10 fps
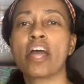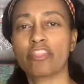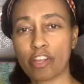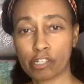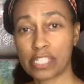
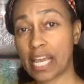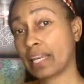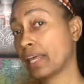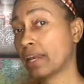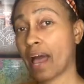their
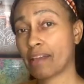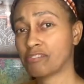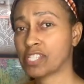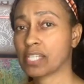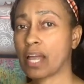daily
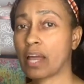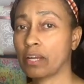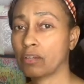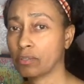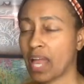lifestyle.
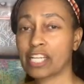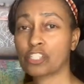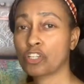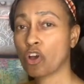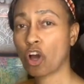As you
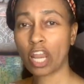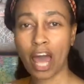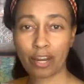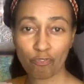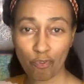know, a lot
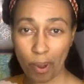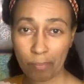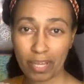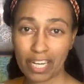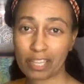of
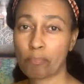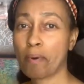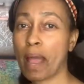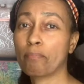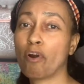women in the
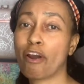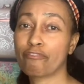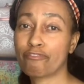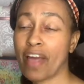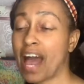Bible are
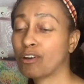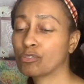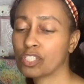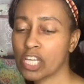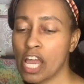
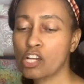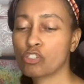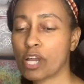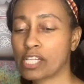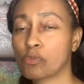found
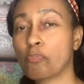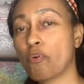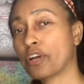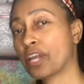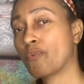
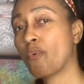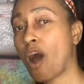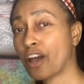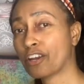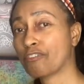transporting
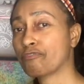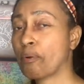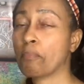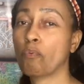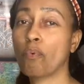water from
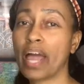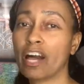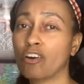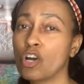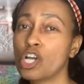a
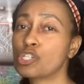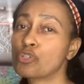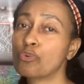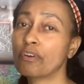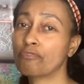well
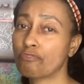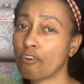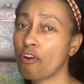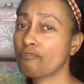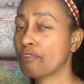to and
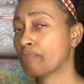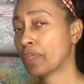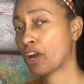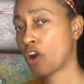fro from their